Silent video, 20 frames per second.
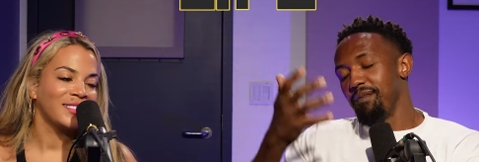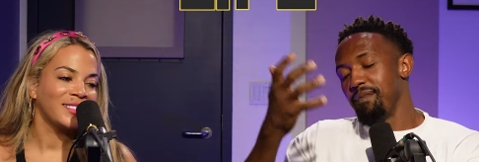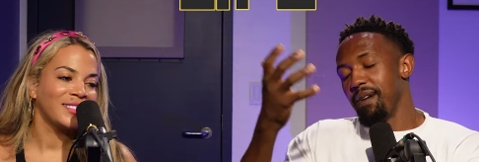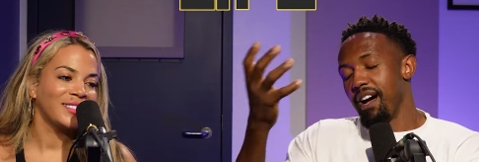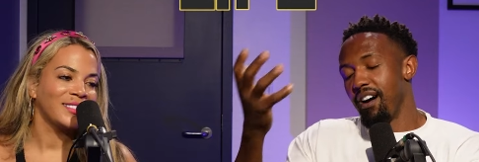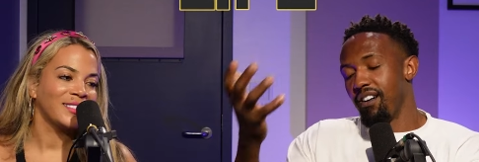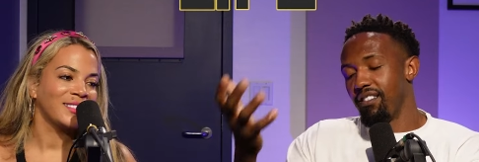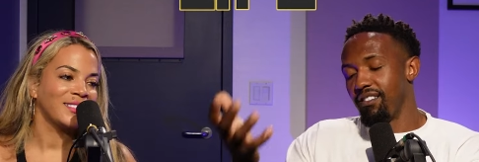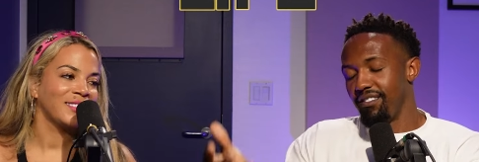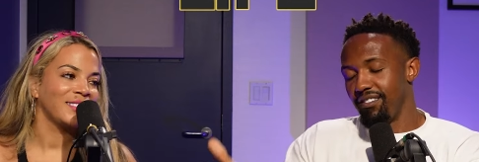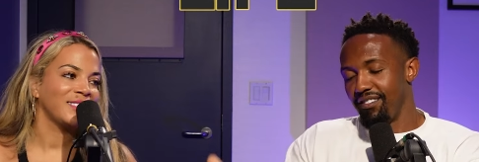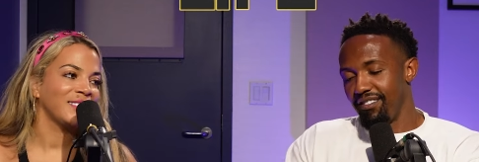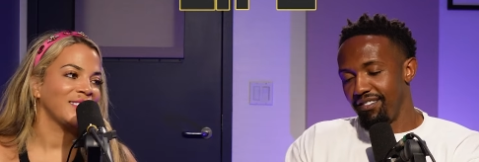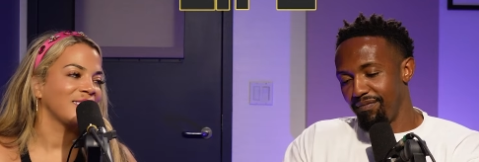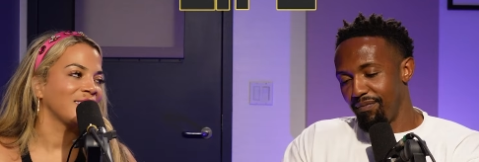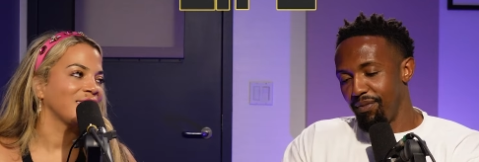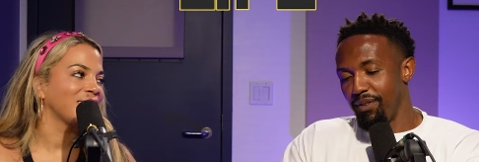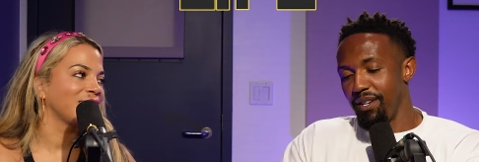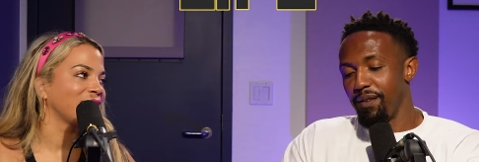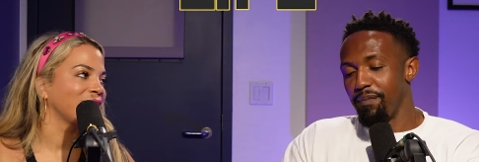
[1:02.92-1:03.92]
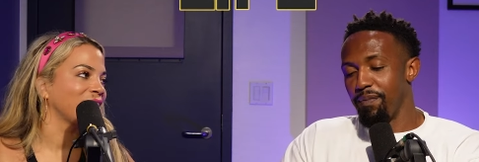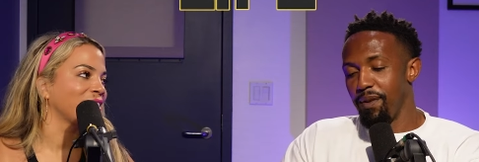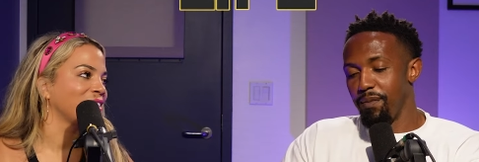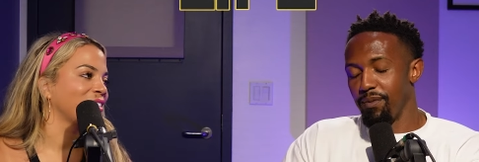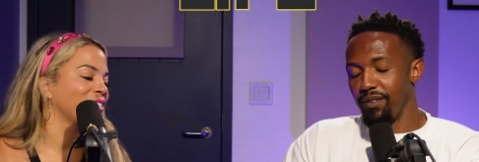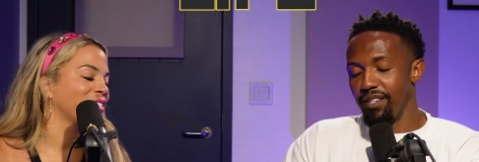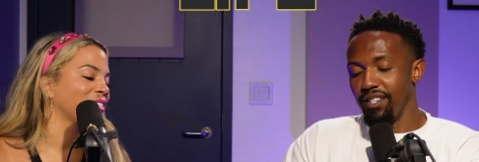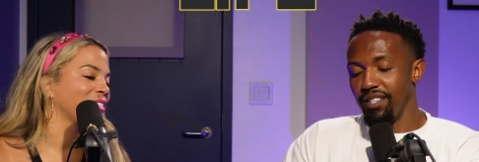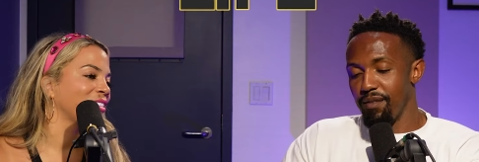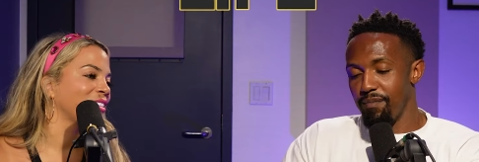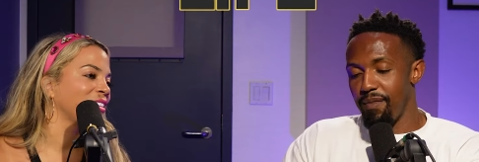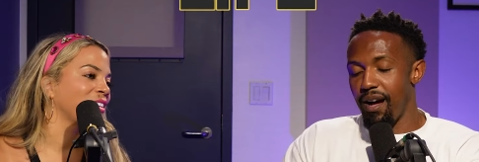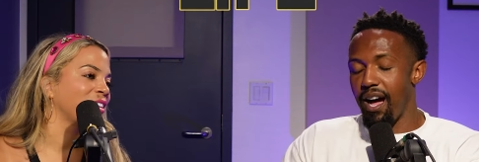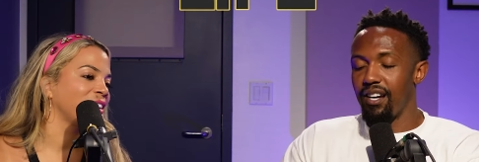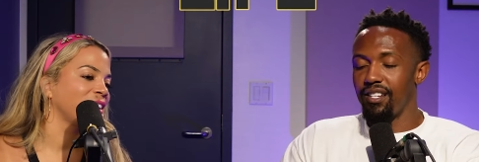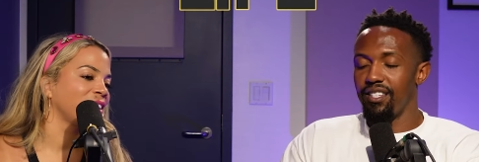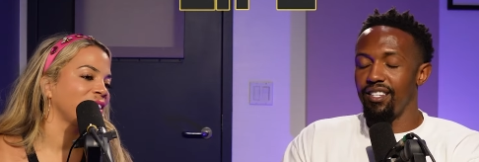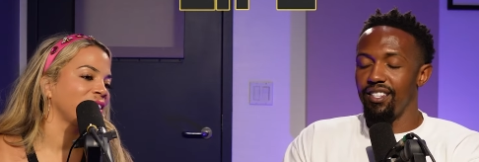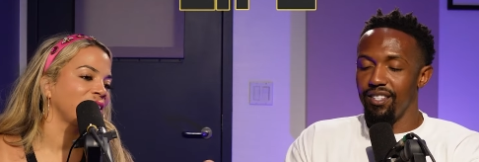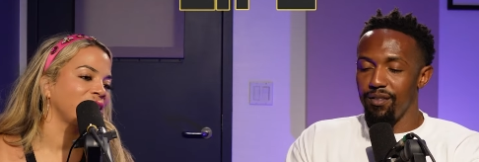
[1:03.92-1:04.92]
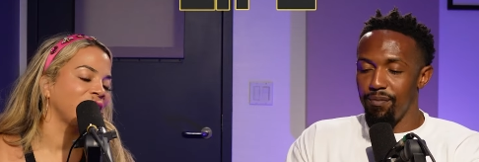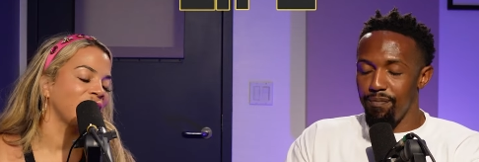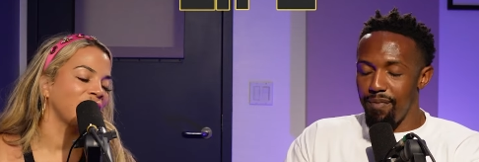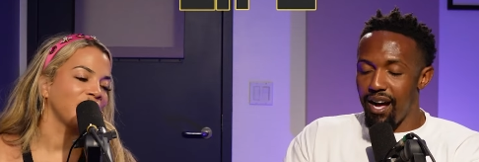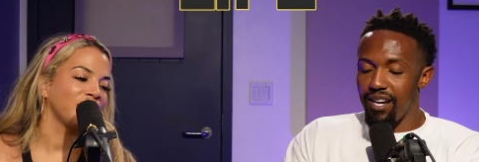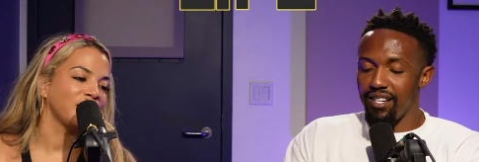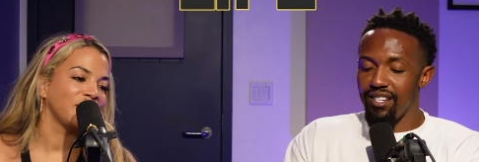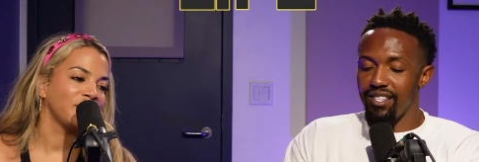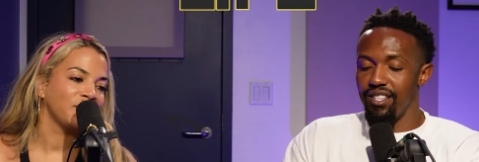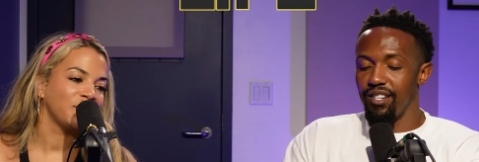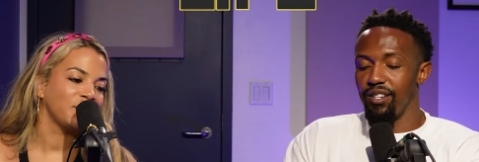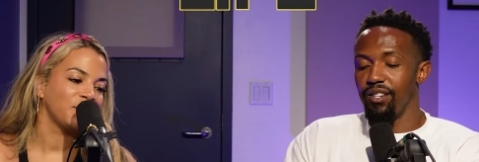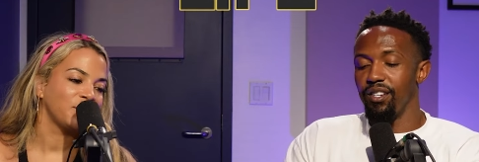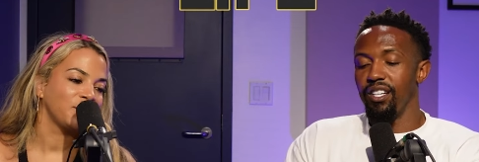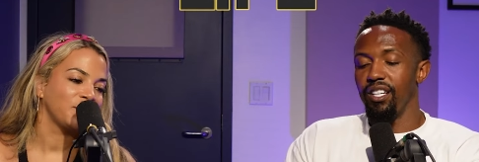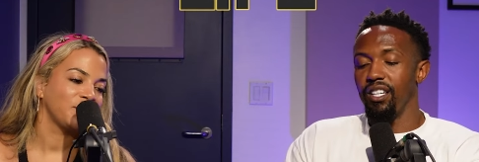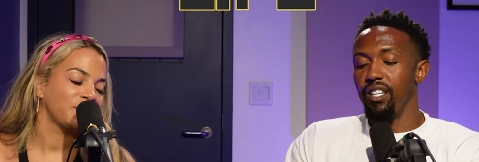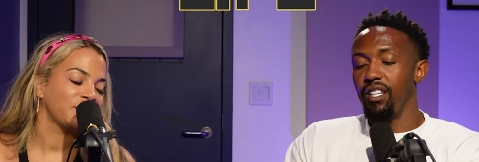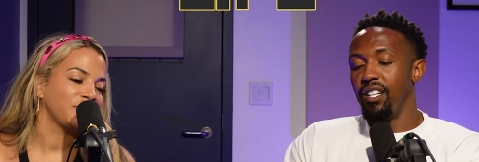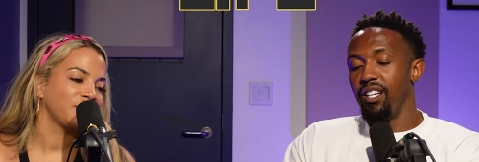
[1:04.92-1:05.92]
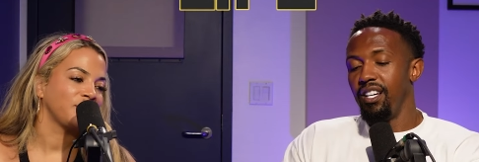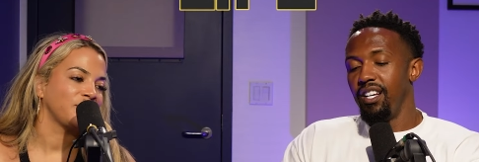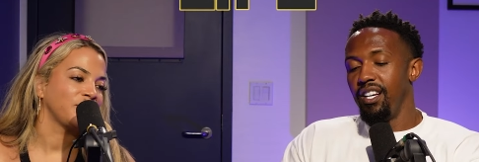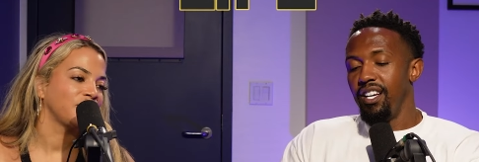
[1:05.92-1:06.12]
Speaker 1: about putting people in the box, the yeah. box theory.